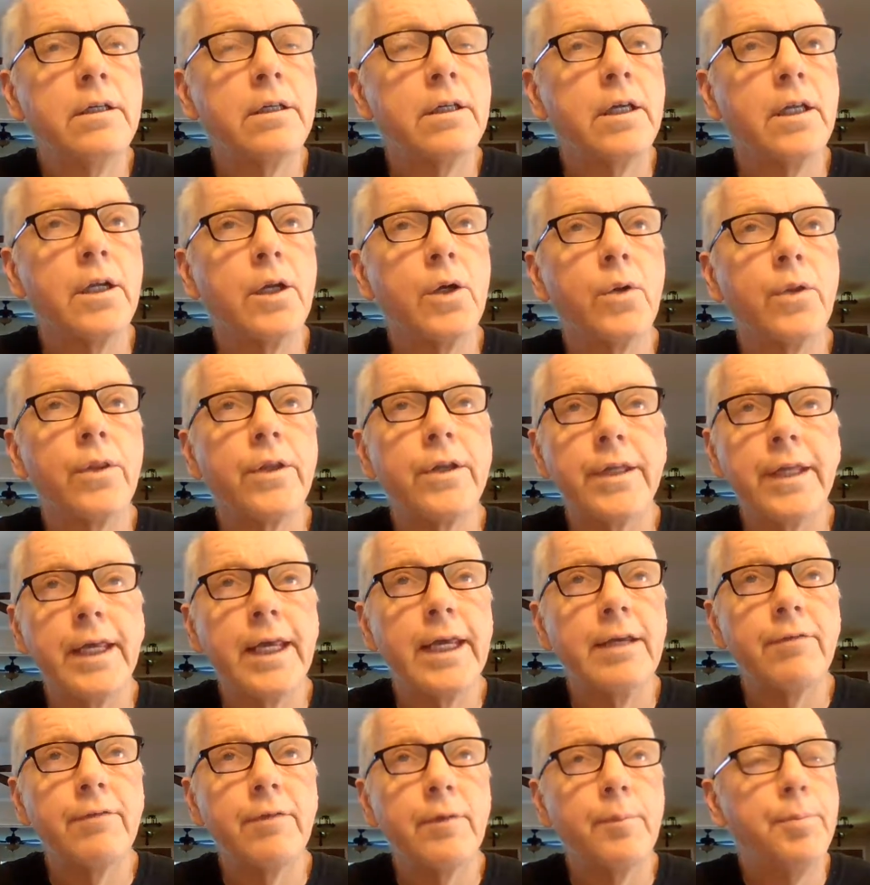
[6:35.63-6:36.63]
you know, the
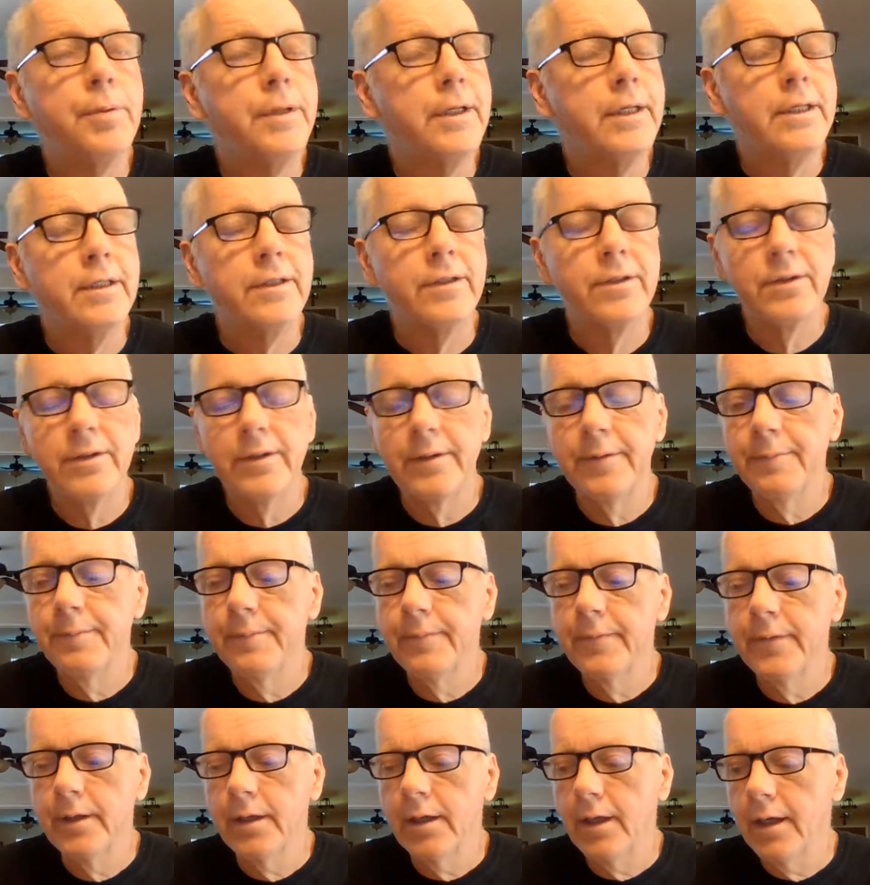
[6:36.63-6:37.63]
David piece,
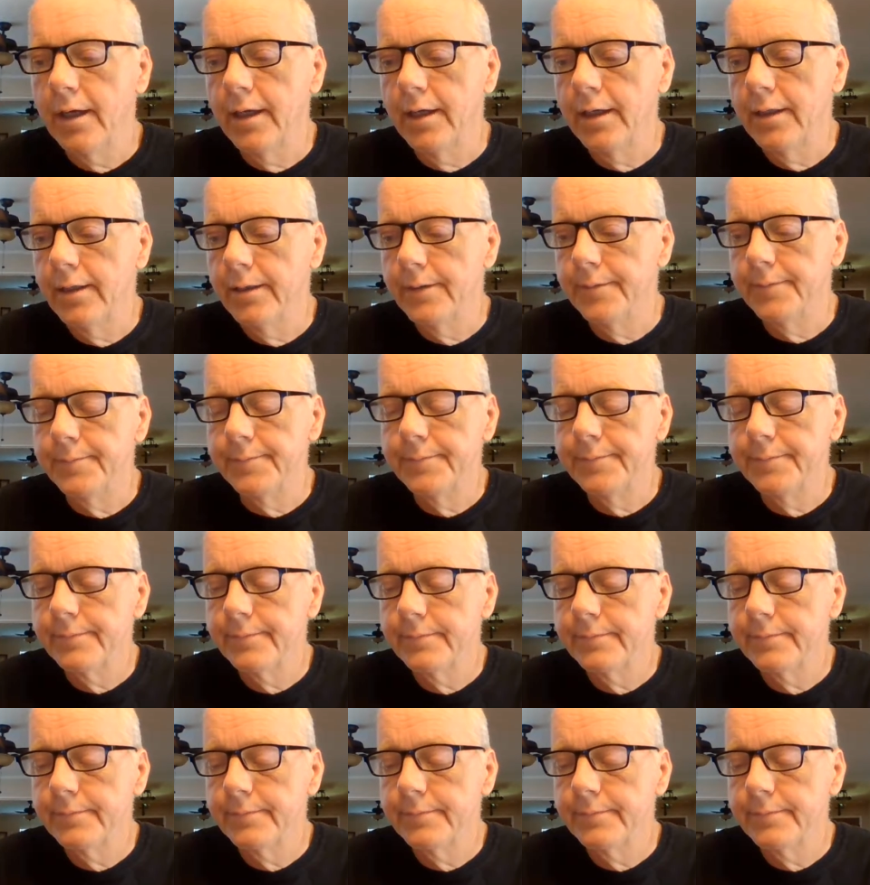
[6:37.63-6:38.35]
and